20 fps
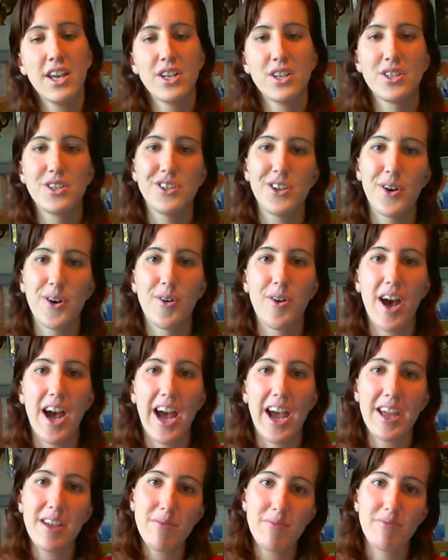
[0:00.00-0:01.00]
So
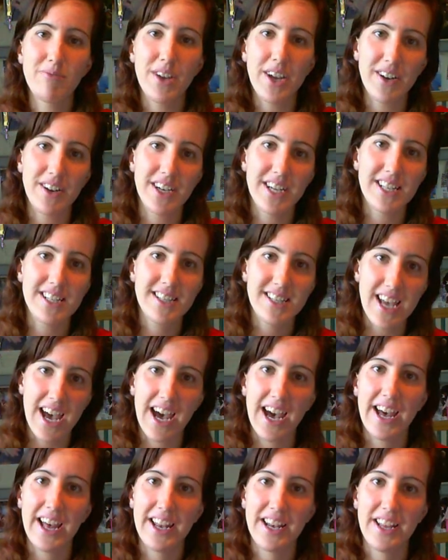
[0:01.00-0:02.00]
I am very
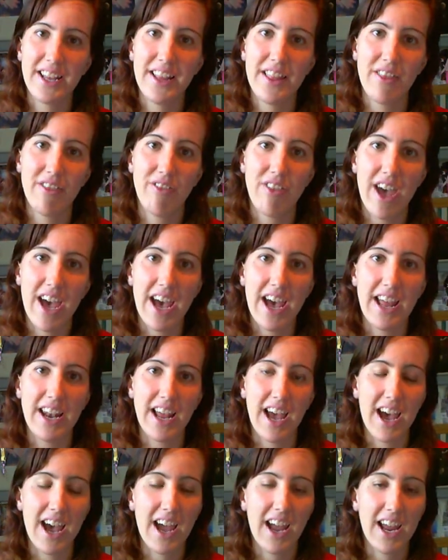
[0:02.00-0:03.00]
sad that
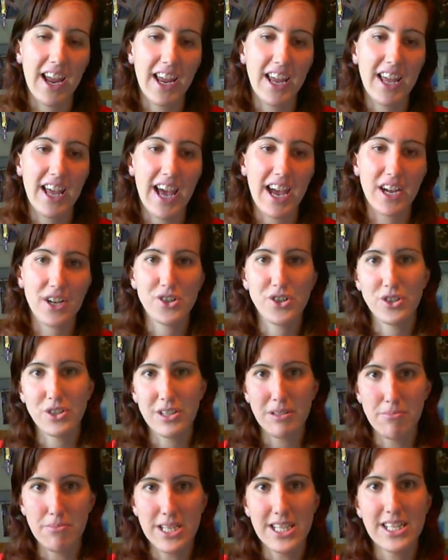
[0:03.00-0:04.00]
I
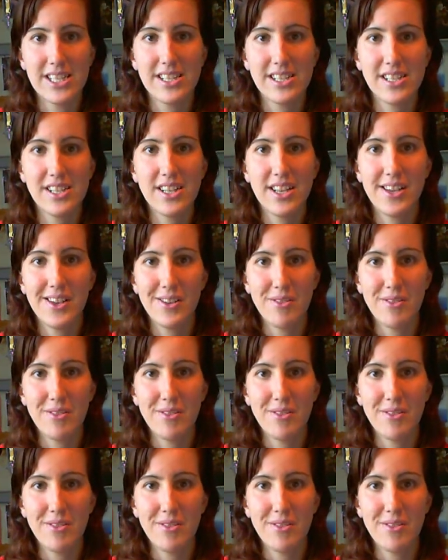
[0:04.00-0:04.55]
actually missed